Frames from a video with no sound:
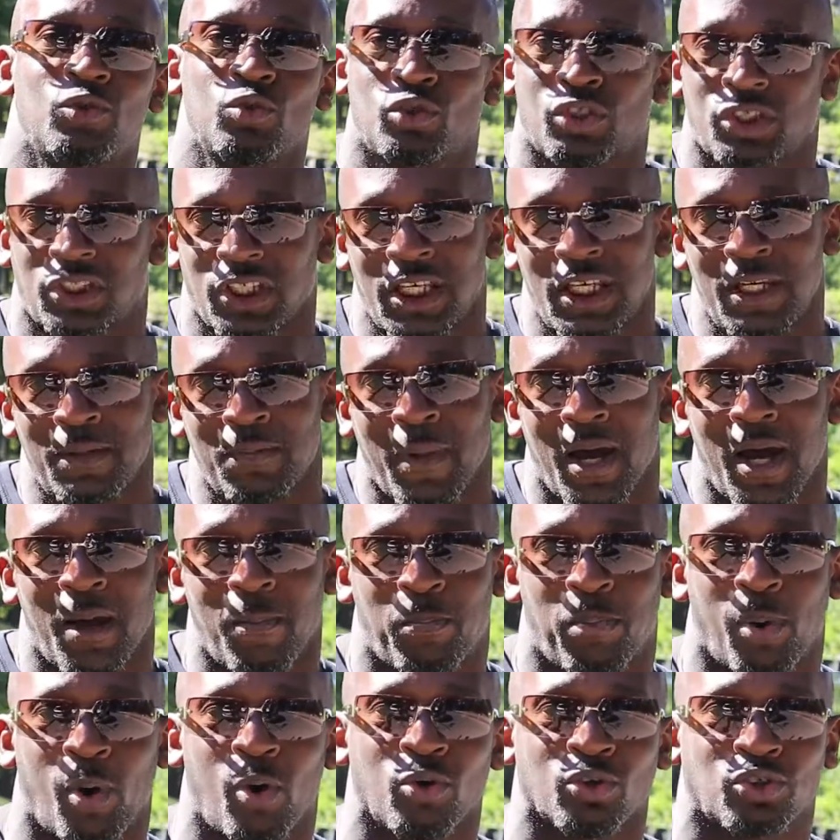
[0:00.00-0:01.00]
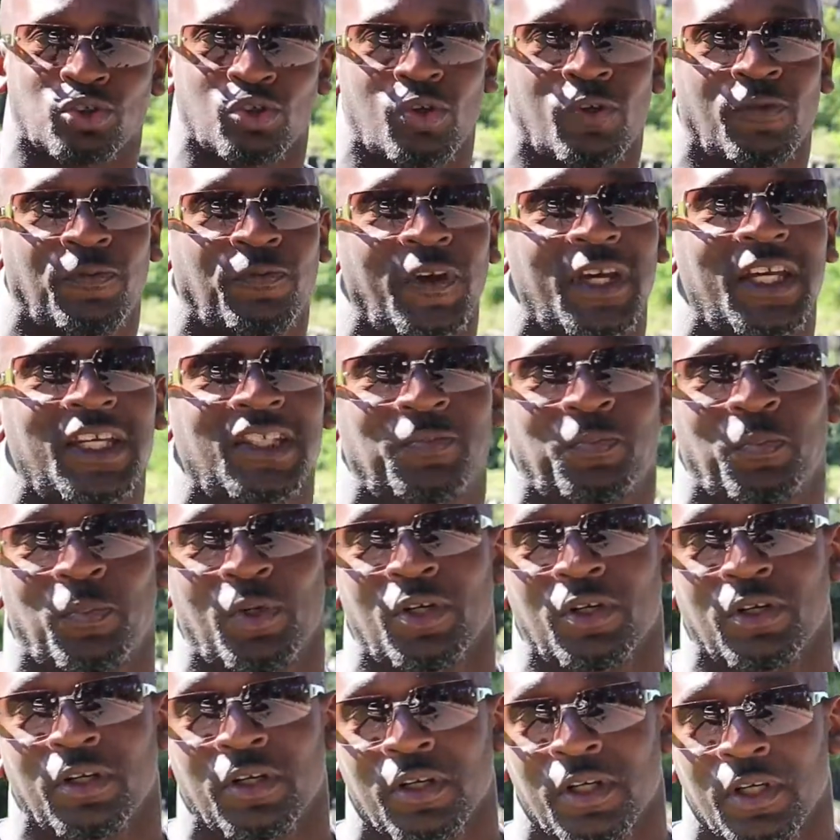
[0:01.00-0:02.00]
you seen my post on
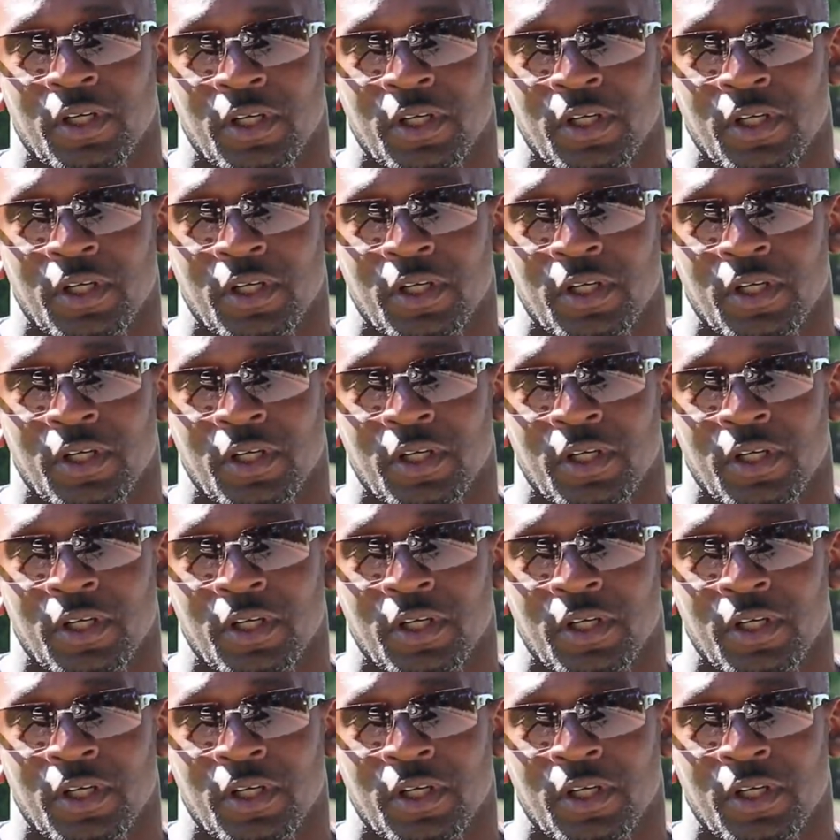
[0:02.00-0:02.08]
Facebook,